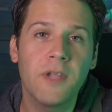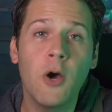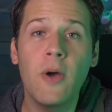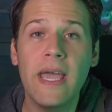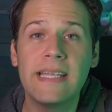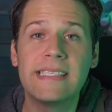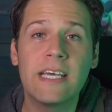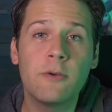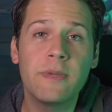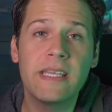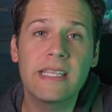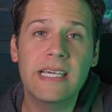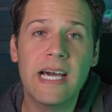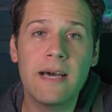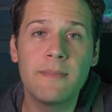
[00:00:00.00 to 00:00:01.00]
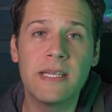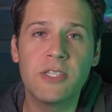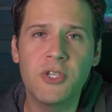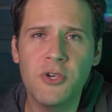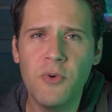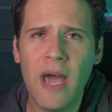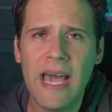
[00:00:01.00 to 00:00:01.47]
Oh, hey, tell me in the
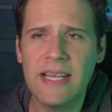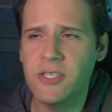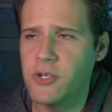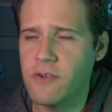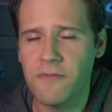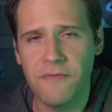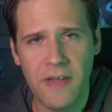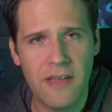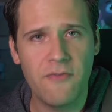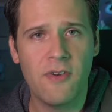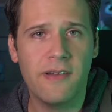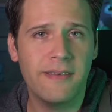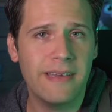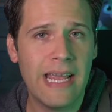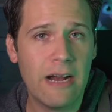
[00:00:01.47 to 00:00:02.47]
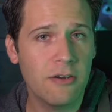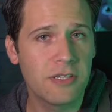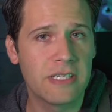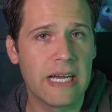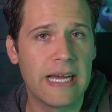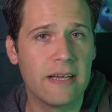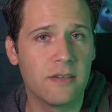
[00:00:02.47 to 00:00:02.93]
comments who has your favorite
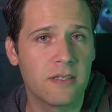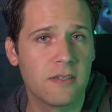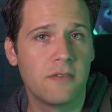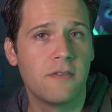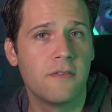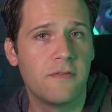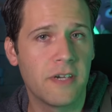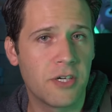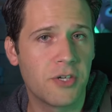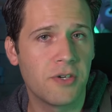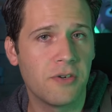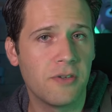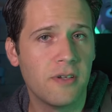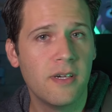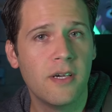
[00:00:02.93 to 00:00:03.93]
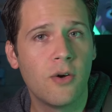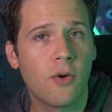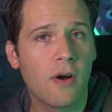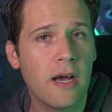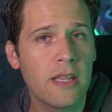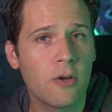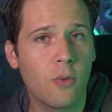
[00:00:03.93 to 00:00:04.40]
hairstyles, fictional
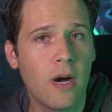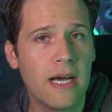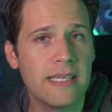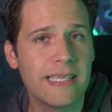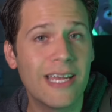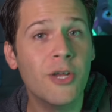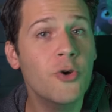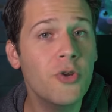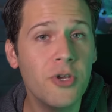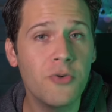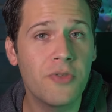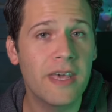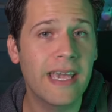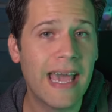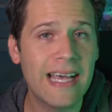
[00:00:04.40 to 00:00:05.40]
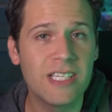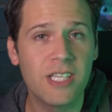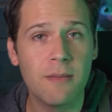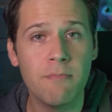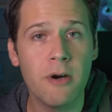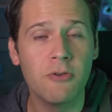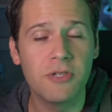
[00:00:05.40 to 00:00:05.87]
or otherwise, and who do you think has
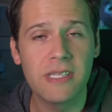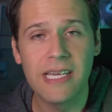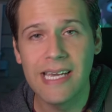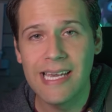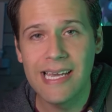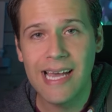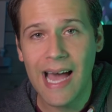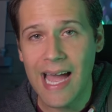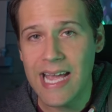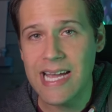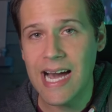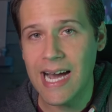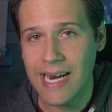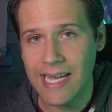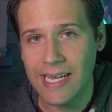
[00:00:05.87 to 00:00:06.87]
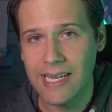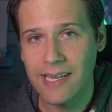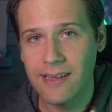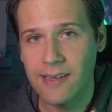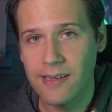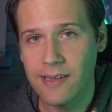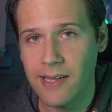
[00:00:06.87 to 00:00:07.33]
the most iconic
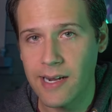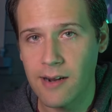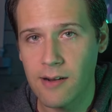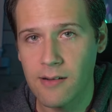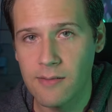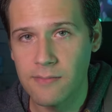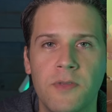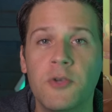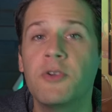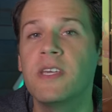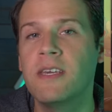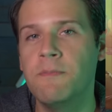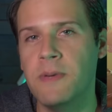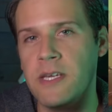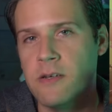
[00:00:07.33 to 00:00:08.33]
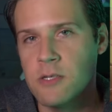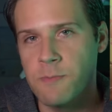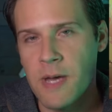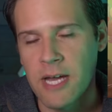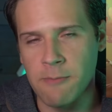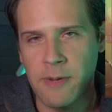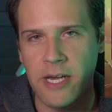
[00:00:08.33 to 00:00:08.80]
hair? You can get Biko's
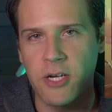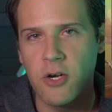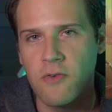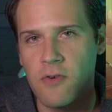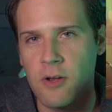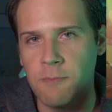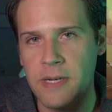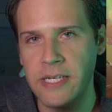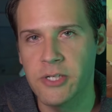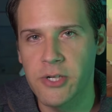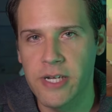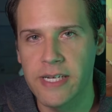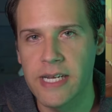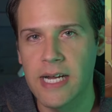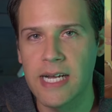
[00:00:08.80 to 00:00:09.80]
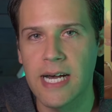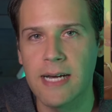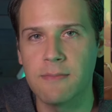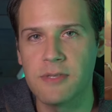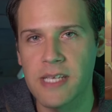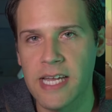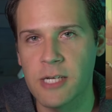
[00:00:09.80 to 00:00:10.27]
backpack over on
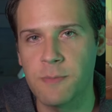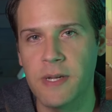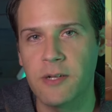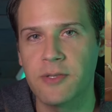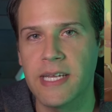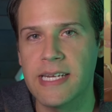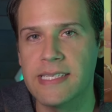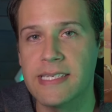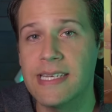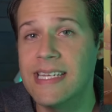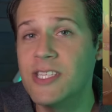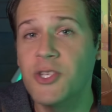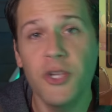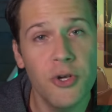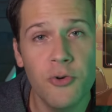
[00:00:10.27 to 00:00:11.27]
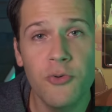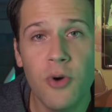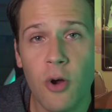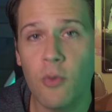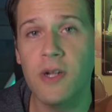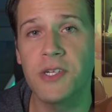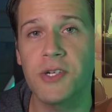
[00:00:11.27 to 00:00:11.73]
patreon.com slash bageldenizen. It's new
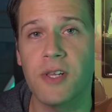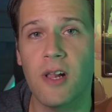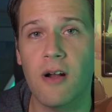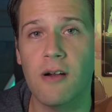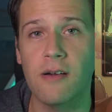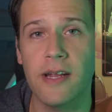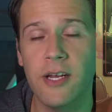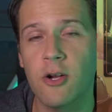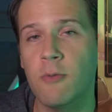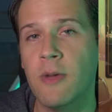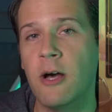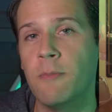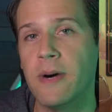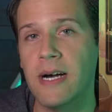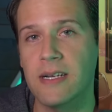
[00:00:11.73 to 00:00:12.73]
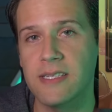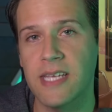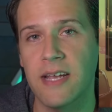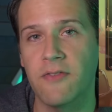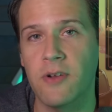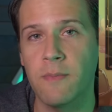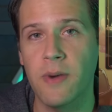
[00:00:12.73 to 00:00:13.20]
original art in your mailbox
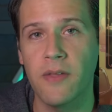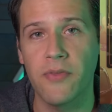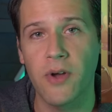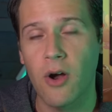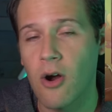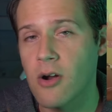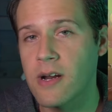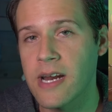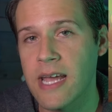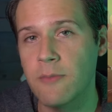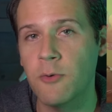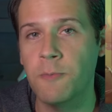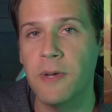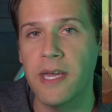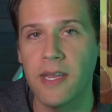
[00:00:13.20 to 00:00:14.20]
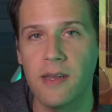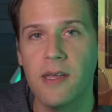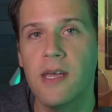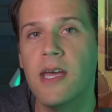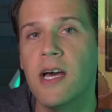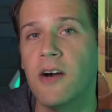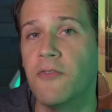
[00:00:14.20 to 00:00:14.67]
every month, a hard enamel pin,
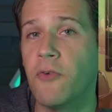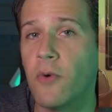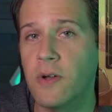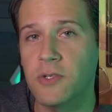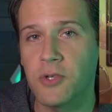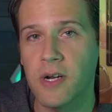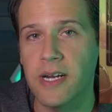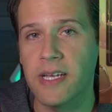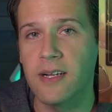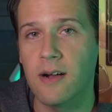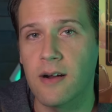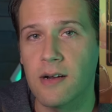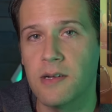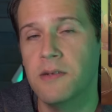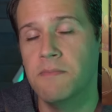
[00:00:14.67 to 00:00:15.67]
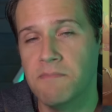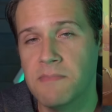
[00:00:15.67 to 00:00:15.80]
a foil trading card,